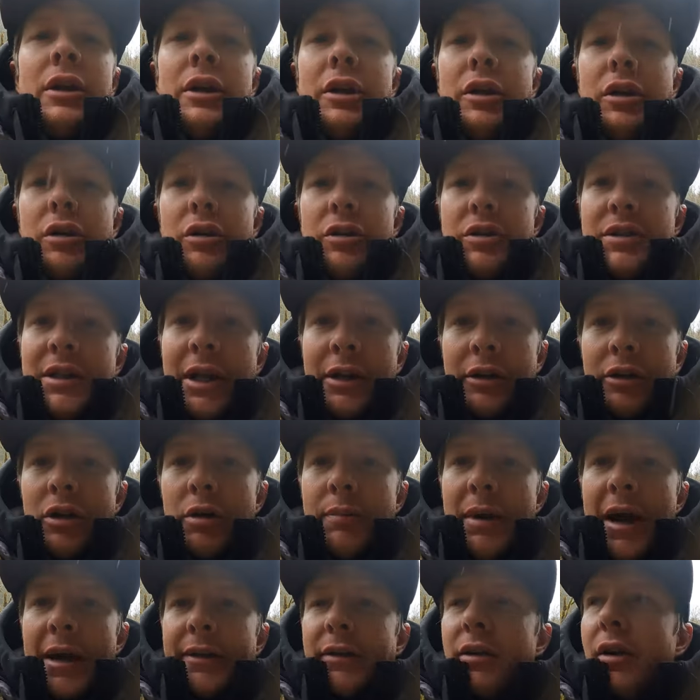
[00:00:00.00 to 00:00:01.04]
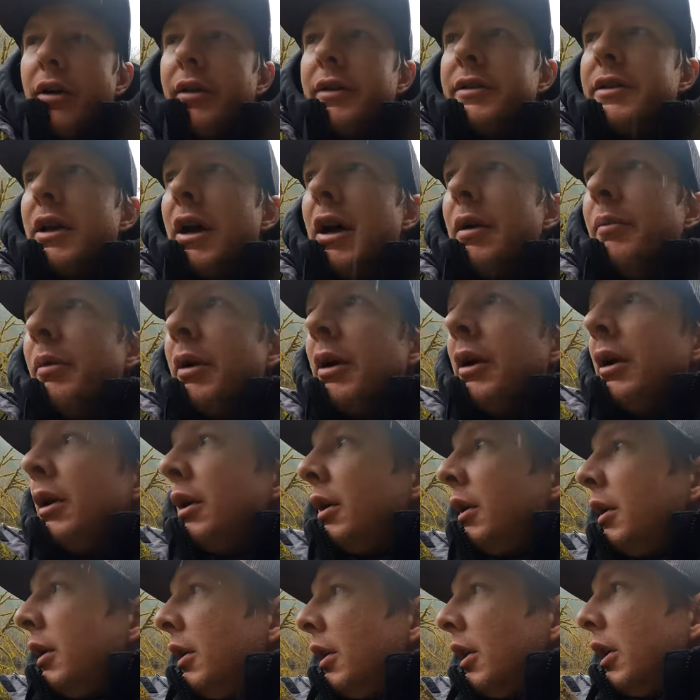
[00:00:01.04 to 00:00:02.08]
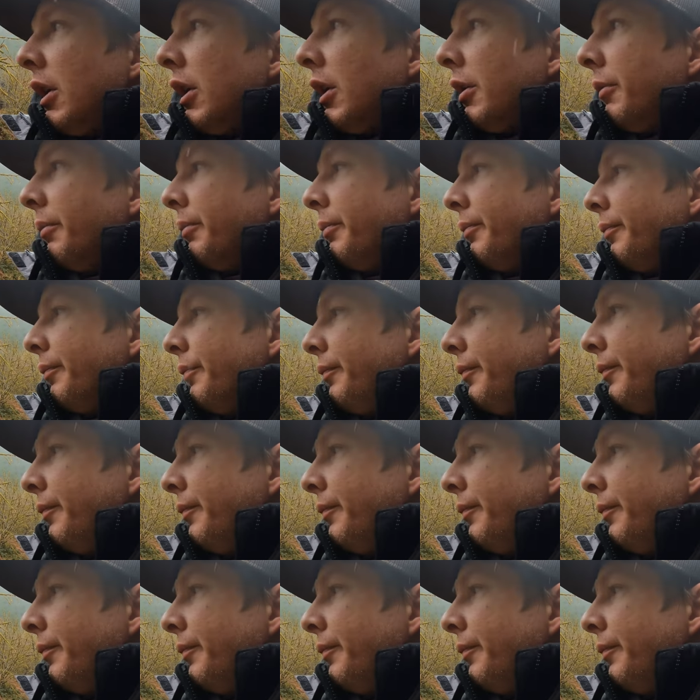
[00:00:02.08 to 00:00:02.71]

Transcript: you know you tend to go back there all the time um